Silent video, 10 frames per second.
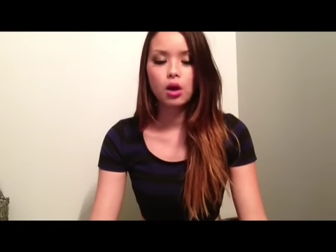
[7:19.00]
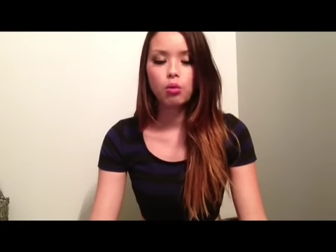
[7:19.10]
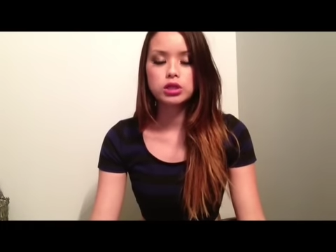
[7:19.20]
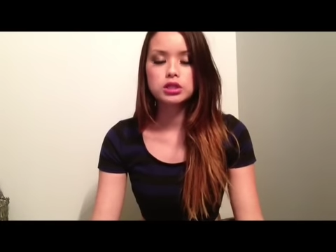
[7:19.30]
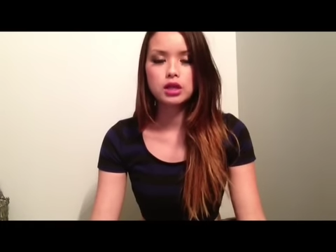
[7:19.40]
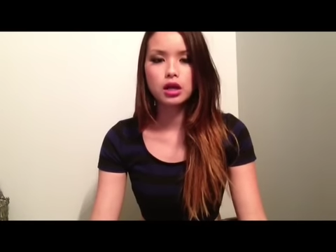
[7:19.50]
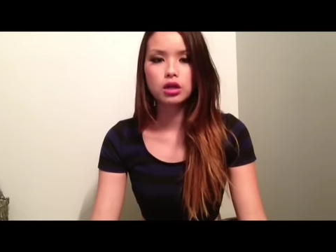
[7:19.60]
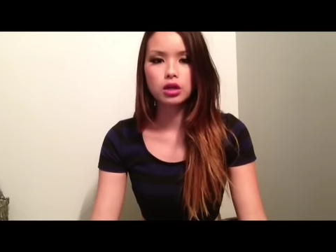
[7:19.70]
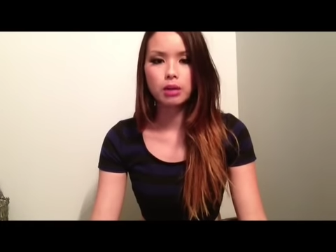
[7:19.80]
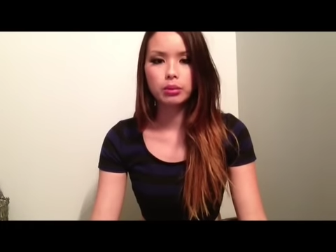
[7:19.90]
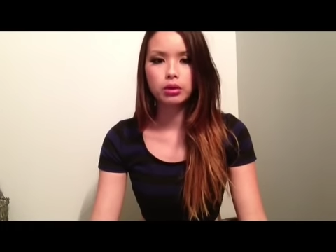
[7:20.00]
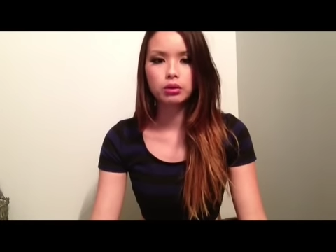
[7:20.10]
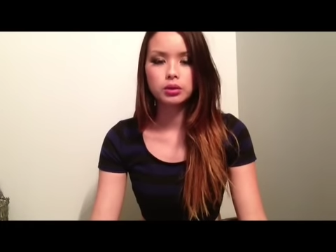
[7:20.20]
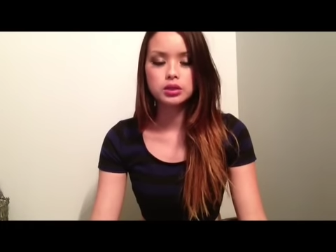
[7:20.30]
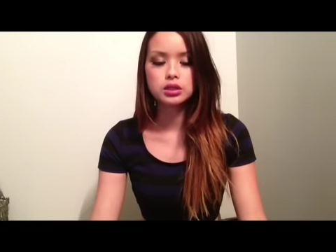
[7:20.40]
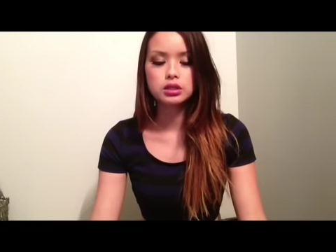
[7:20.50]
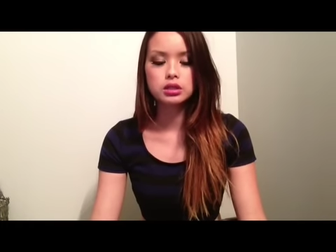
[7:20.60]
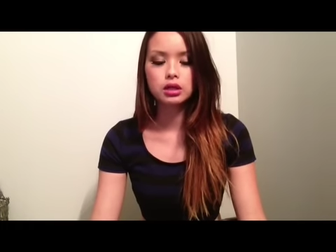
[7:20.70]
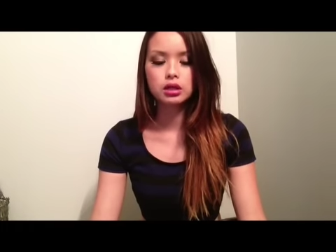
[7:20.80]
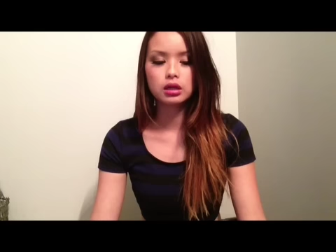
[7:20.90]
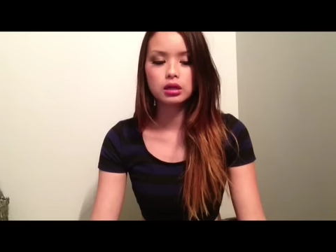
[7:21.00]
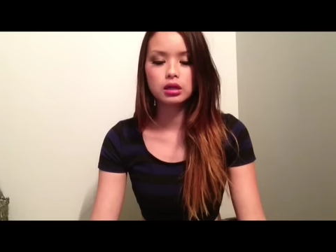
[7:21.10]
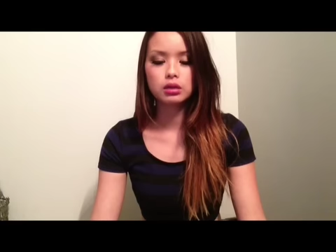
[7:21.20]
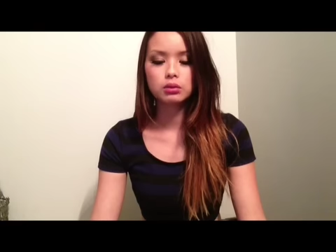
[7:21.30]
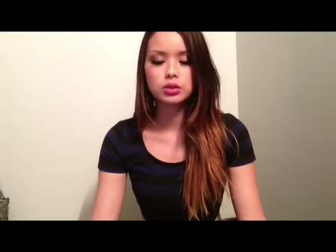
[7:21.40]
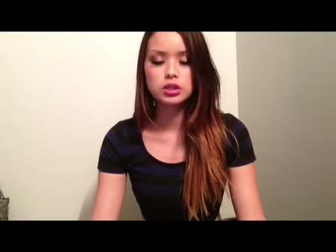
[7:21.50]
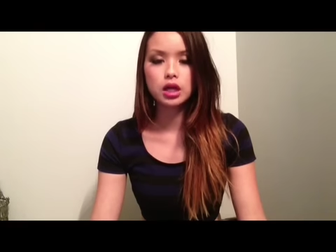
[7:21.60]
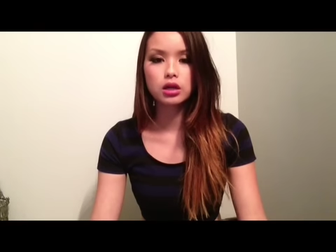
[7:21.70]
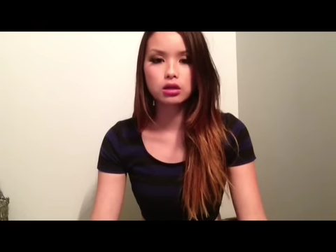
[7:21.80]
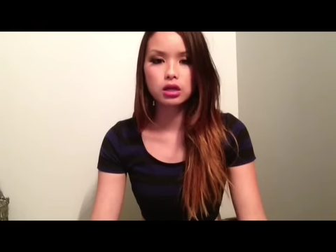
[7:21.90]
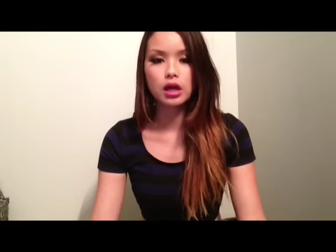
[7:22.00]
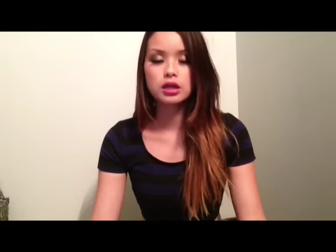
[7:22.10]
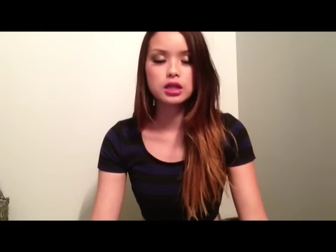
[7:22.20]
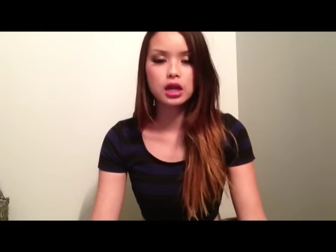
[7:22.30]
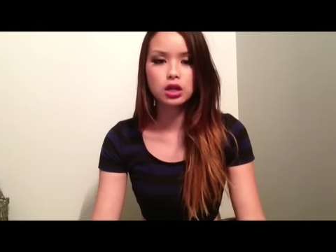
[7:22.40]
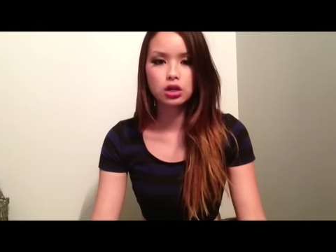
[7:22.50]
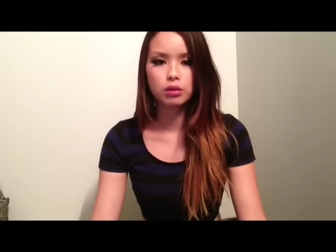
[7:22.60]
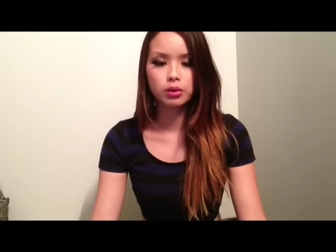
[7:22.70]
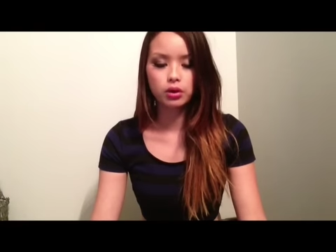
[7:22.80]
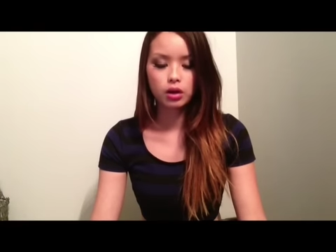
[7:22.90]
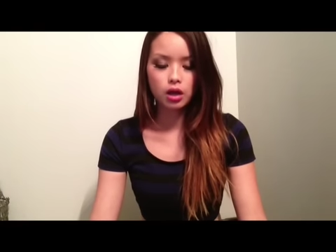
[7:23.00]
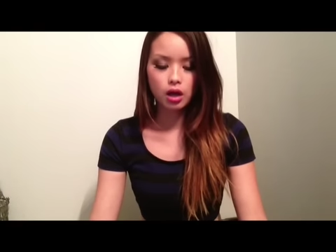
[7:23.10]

which is not a good number, which is the which is not a good yeah, it's not a good number.